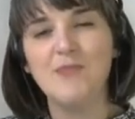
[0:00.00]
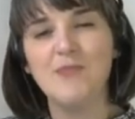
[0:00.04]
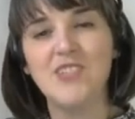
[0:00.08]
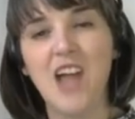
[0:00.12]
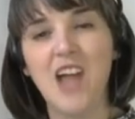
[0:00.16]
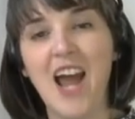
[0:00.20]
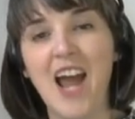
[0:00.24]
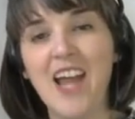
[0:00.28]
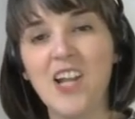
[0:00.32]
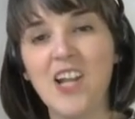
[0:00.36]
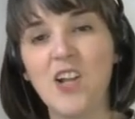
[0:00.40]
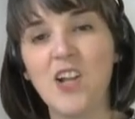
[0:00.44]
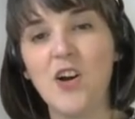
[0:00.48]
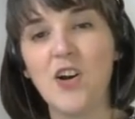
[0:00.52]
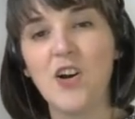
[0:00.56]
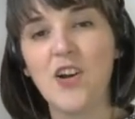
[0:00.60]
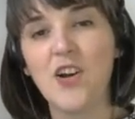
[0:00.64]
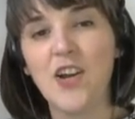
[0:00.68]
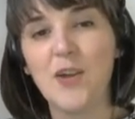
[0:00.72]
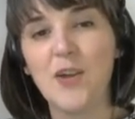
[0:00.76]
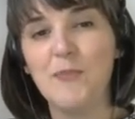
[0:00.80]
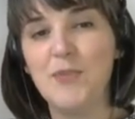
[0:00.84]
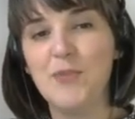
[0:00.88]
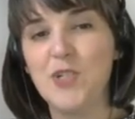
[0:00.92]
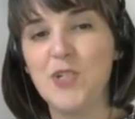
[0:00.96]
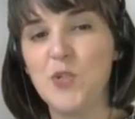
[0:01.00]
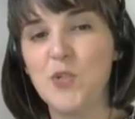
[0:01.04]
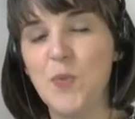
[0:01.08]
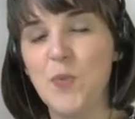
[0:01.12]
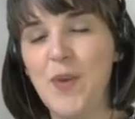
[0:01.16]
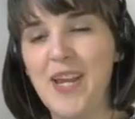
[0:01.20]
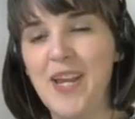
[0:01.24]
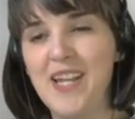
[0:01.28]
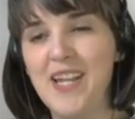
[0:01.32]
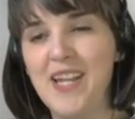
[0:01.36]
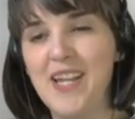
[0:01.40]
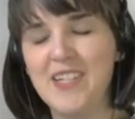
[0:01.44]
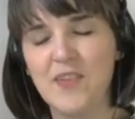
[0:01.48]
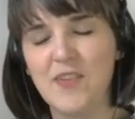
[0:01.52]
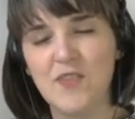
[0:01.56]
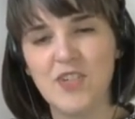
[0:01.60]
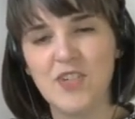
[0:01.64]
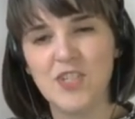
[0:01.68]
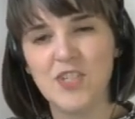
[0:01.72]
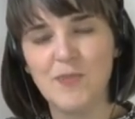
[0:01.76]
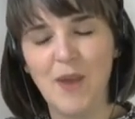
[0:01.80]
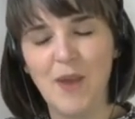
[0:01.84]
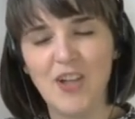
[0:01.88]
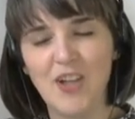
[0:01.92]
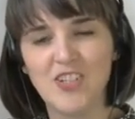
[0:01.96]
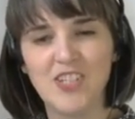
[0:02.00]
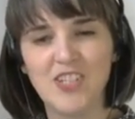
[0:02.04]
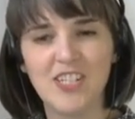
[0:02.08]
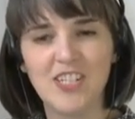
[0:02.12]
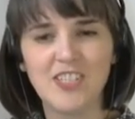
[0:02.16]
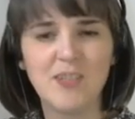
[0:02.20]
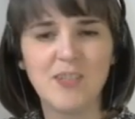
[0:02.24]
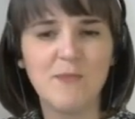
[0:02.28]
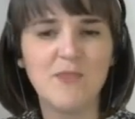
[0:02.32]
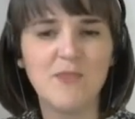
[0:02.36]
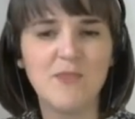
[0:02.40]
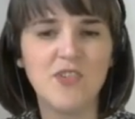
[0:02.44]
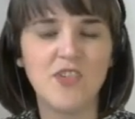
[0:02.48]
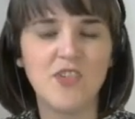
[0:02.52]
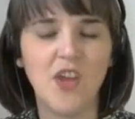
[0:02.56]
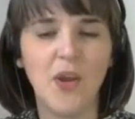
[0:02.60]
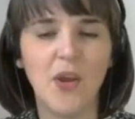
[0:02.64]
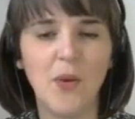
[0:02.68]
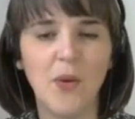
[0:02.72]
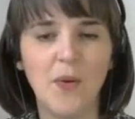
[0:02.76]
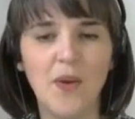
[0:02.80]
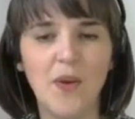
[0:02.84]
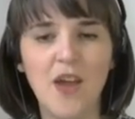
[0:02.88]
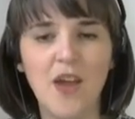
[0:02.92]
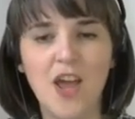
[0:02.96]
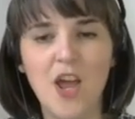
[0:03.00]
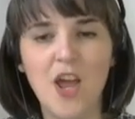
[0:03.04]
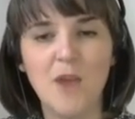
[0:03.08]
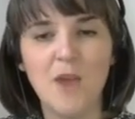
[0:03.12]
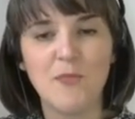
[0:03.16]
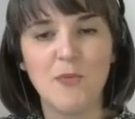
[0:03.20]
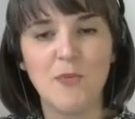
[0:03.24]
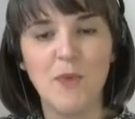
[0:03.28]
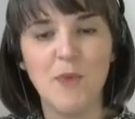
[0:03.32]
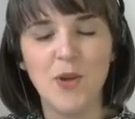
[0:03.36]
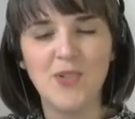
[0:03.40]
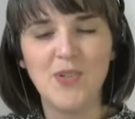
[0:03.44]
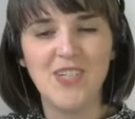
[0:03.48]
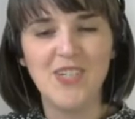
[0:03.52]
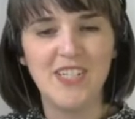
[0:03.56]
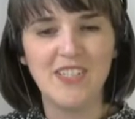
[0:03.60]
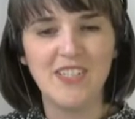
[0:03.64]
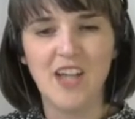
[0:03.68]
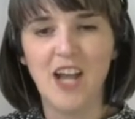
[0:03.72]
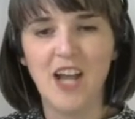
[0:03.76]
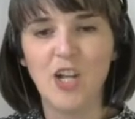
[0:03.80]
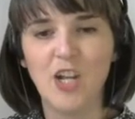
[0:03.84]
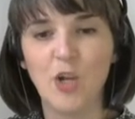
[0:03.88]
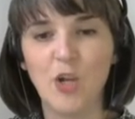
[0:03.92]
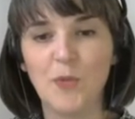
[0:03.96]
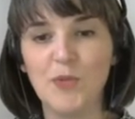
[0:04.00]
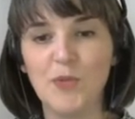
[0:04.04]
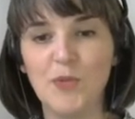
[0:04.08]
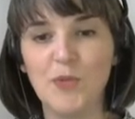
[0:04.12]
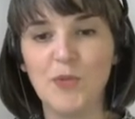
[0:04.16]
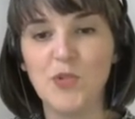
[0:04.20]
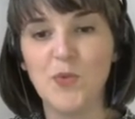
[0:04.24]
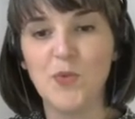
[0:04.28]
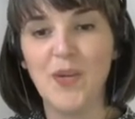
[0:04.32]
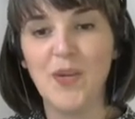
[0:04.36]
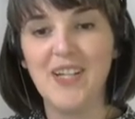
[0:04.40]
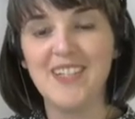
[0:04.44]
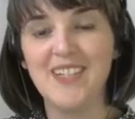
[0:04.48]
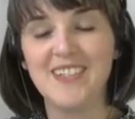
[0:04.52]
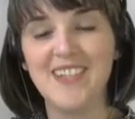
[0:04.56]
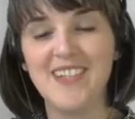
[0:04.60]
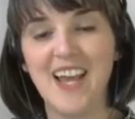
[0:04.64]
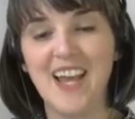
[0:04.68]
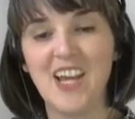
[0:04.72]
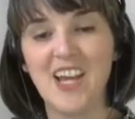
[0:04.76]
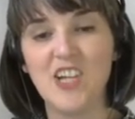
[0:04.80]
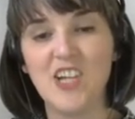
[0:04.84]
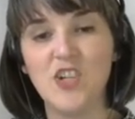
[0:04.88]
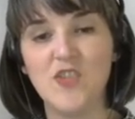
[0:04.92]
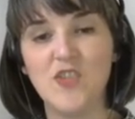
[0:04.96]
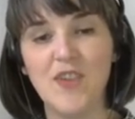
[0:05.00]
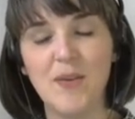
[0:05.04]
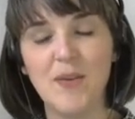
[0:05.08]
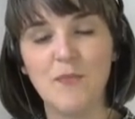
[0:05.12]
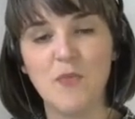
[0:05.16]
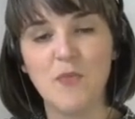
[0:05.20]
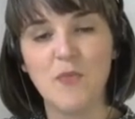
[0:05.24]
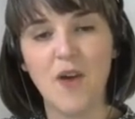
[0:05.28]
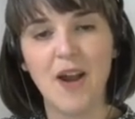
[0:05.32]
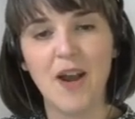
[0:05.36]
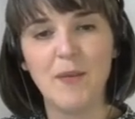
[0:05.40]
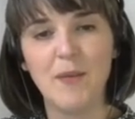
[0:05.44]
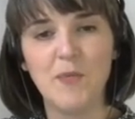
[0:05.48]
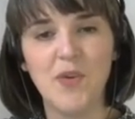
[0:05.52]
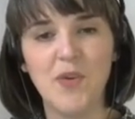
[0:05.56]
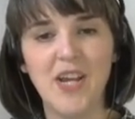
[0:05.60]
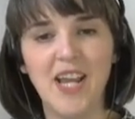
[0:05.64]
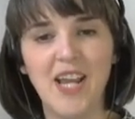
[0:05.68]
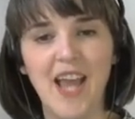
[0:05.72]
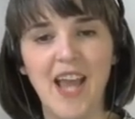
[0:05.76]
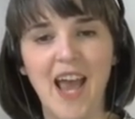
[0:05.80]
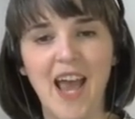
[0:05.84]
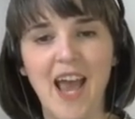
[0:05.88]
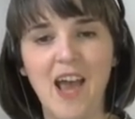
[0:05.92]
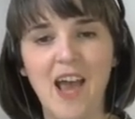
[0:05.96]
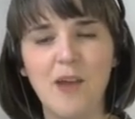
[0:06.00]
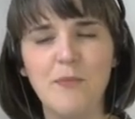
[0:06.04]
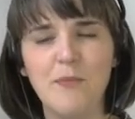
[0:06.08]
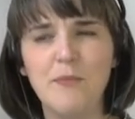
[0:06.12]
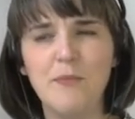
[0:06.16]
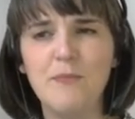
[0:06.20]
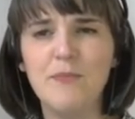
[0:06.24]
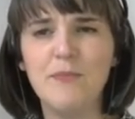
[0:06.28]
dialogue between different specialisms, so promoting dialogue between secondary and primary care,